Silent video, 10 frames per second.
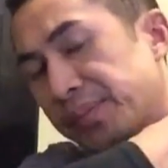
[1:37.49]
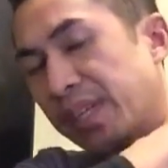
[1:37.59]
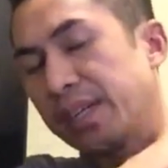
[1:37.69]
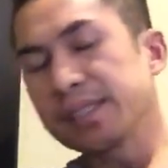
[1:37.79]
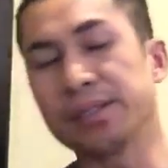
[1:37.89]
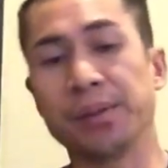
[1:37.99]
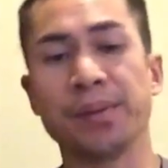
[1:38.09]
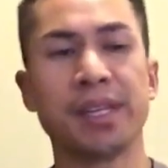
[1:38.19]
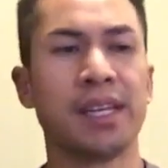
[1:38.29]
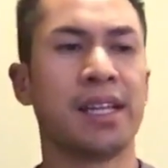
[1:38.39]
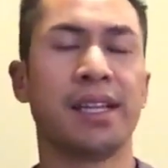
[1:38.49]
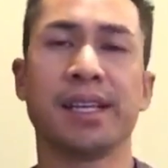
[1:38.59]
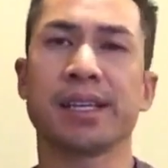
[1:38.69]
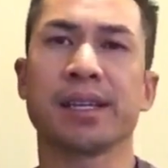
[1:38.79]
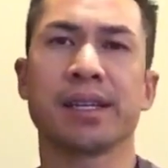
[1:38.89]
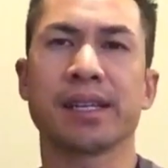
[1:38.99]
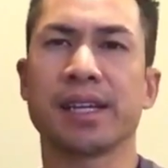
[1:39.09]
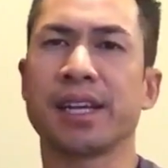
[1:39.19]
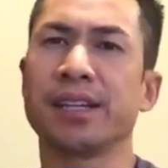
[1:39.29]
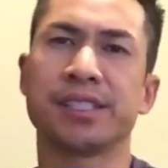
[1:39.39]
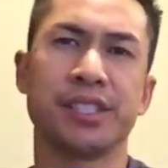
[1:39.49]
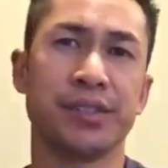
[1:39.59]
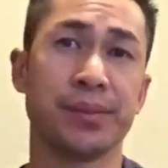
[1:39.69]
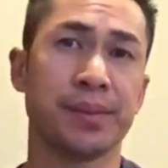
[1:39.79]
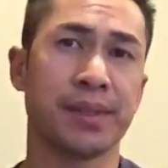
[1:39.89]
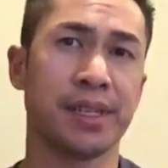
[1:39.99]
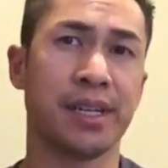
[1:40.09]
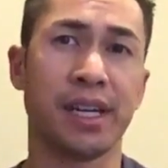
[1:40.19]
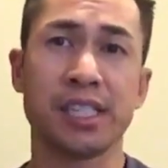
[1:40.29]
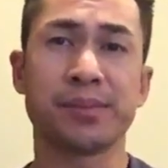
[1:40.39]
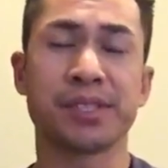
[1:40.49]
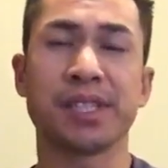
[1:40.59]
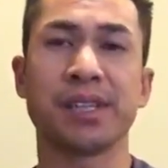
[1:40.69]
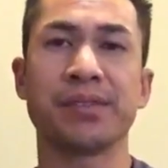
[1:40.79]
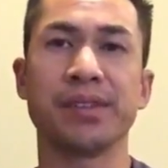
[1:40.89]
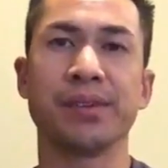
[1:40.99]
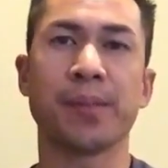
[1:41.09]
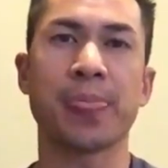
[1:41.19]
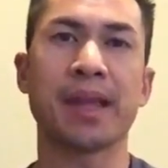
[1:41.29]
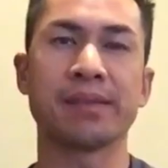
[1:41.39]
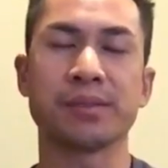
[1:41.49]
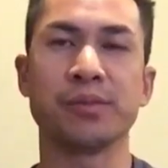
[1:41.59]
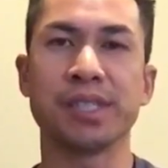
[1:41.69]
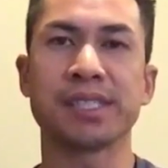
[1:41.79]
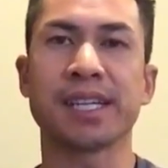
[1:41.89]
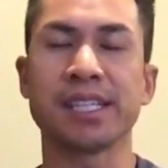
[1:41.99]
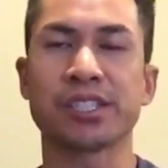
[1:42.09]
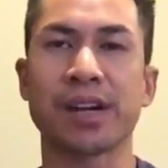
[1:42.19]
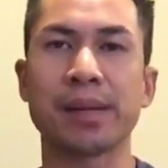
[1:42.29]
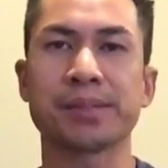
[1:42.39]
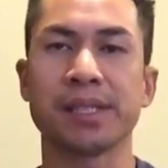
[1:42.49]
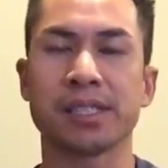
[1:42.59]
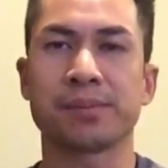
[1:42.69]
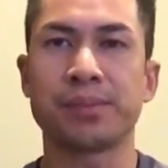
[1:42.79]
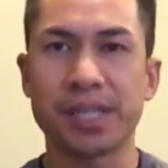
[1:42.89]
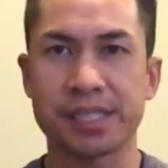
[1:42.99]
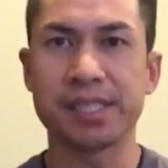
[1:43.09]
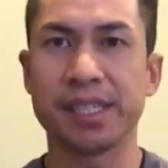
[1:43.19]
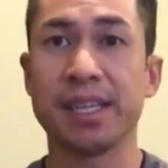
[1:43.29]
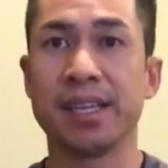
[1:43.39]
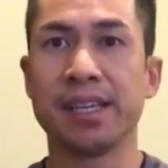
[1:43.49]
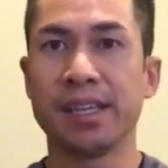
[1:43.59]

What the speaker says: All right, so like I guarantee you 100% of you have some really tight traps, especially